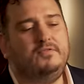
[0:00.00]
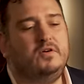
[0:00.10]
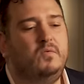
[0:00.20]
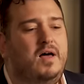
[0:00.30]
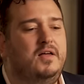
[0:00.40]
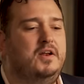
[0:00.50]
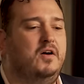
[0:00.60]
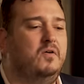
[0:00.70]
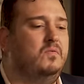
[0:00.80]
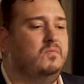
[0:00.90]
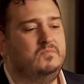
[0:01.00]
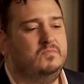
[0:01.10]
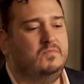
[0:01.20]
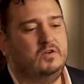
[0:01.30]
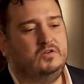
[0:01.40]
after a while, you know,
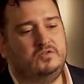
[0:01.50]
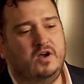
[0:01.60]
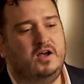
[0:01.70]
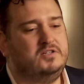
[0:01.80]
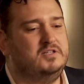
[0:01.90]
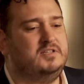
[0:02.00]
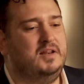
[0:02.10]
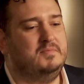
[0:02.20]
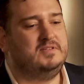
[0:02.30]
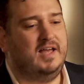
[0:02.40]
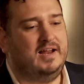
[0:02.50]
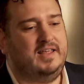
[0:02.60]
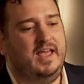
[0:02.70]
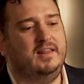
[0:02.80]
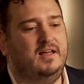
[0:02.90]
Josh is sitting beside
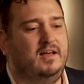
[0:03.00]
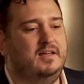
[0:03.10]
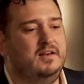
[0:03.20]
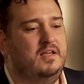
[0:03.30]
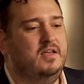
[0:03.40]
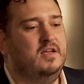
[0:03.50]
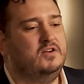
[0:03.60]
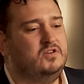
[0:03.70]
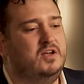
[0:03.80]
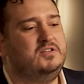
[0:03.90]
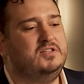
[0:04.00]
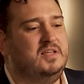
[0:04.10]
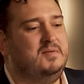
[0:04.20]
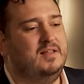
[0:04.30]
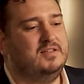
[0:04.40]
Kayla, and Josh's
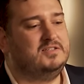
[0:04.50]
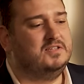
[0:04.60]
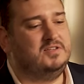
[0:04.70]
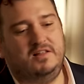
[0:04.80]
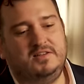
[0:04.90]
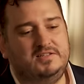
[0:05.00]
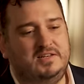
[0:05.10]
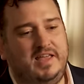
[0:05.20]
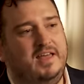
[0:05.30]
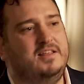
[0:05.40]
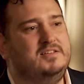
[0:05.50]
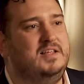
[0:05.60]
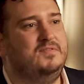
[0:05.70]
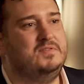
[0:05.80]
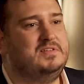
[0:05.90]
email is Consultus and Kayla's the
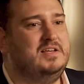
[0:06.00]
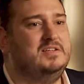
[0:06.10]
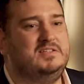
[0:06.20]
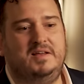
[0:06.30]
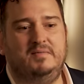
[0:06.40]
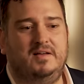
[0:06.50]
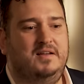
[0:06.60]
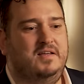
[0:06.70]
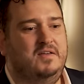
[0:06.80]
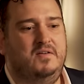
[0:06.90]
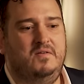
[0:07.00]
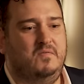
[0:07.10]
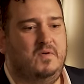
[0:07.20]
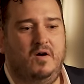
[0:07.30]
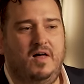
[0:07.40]
influence agency, but
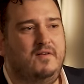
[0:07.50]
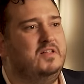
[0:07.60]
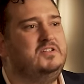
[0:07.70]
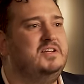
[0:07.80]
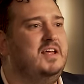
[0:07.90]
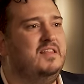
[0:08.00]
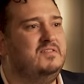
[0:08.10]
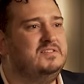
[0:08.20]
we all have lunch together